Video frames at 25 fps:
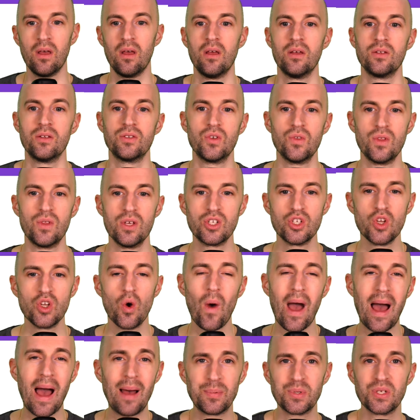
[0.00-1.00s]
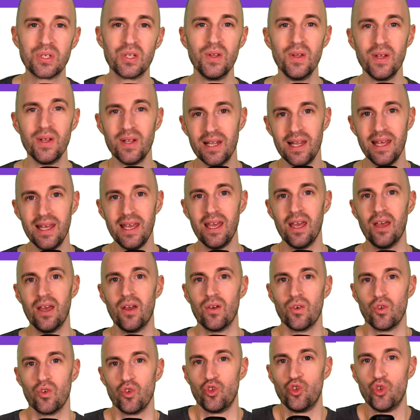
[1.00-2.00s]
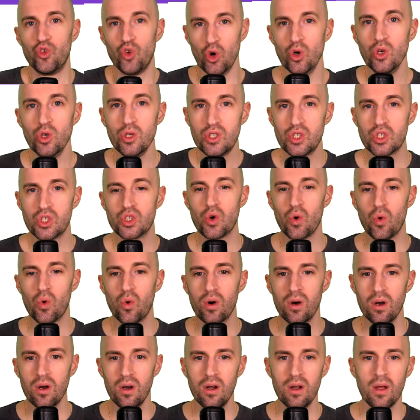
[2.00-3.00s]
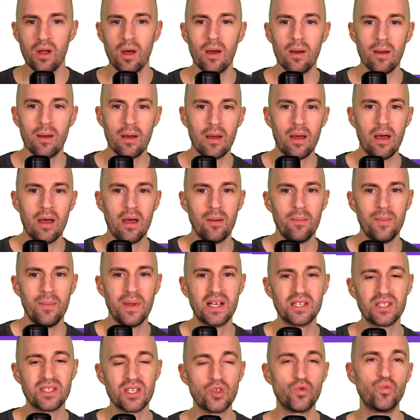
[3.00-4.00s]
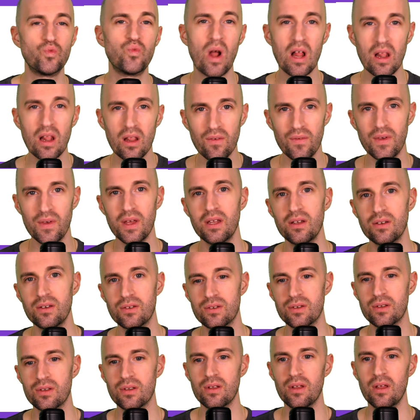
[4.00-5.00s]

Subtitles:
So there's no absolutely good score because it's relevant.